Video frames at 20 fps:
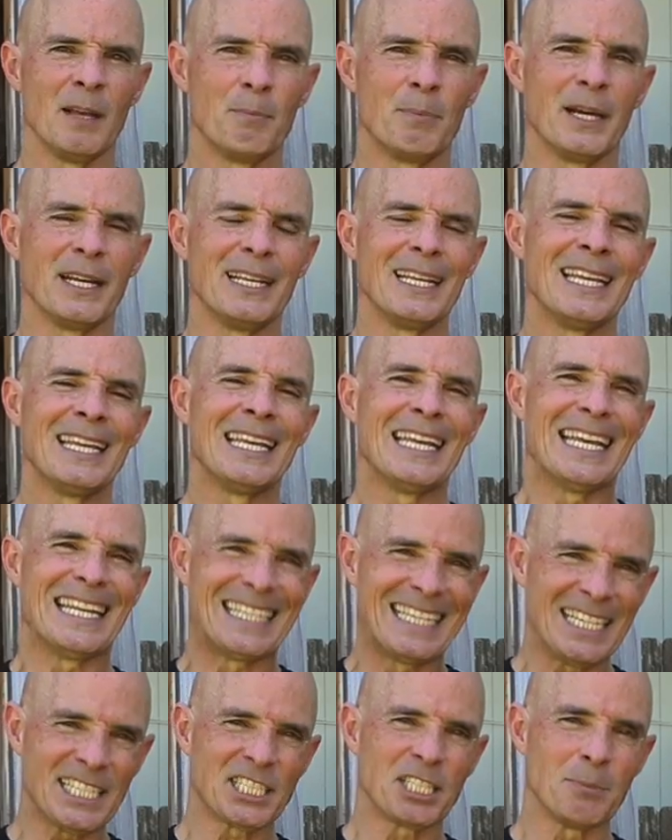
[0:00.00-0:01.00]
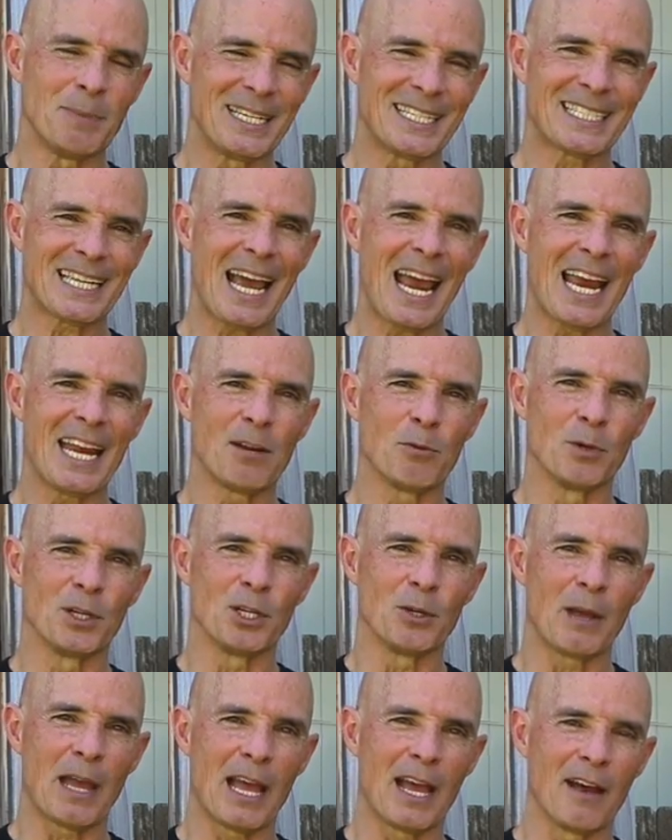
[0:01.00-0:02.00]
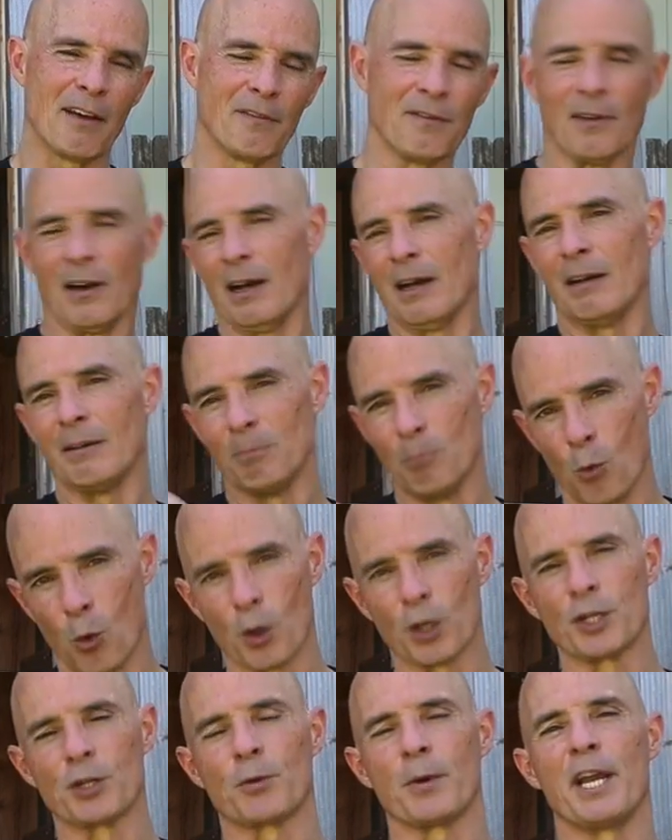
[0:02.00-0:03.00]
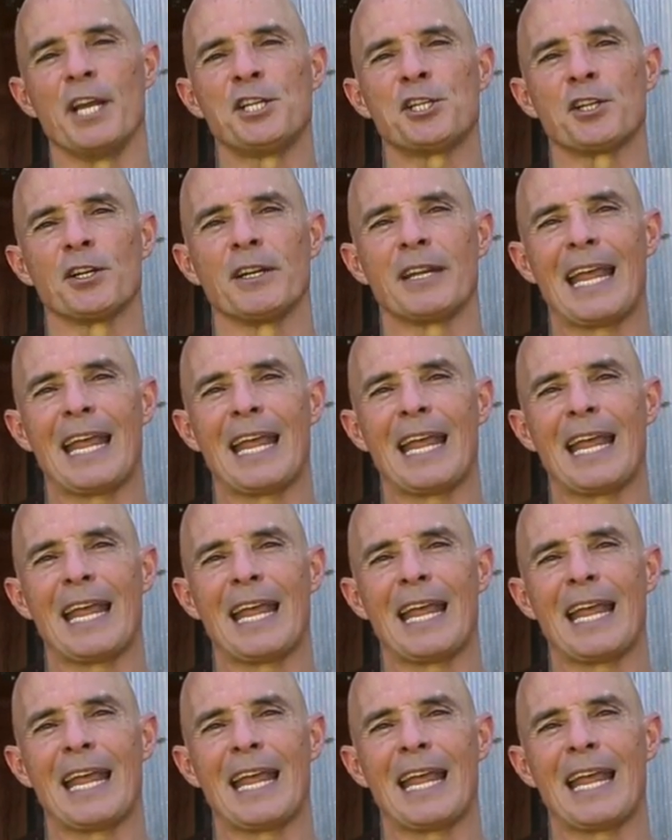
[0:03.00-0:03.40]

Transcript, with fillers: but it gets to be tight when you have more duration